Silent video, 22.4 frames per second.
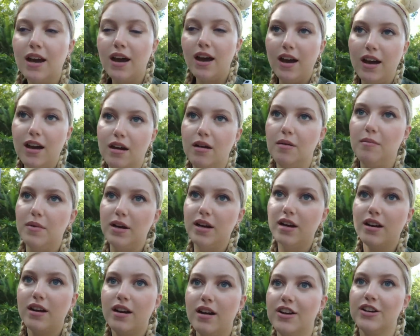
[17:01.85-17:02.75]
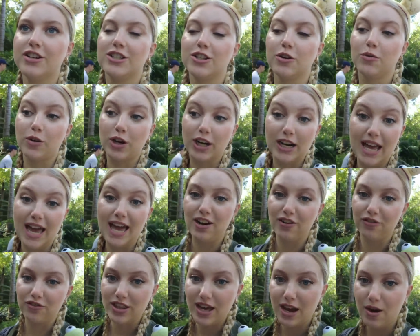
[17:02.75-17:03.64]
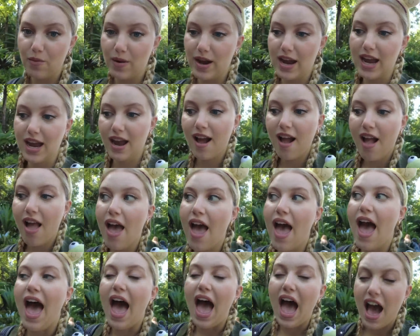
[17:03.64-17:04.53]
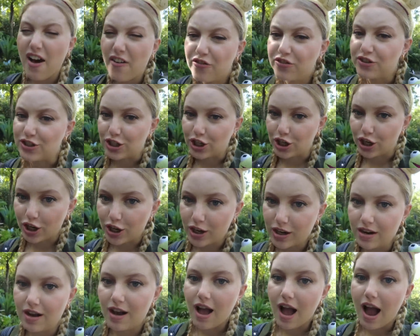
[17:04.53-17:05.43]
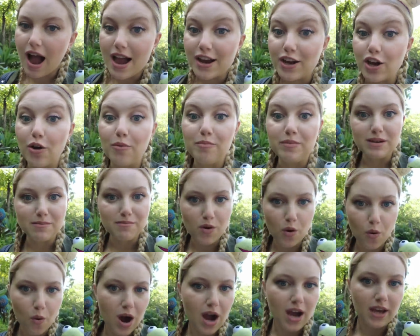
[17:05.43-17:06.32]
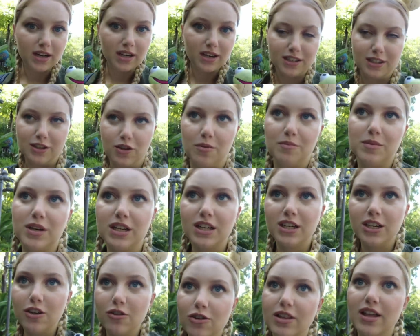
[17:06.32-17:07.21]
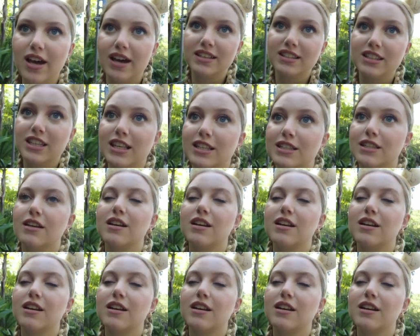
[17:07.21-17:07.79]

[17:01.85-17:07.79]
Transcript: Um, So we're gonna head over that way after I go meet Moana. So I'm gonna utilize this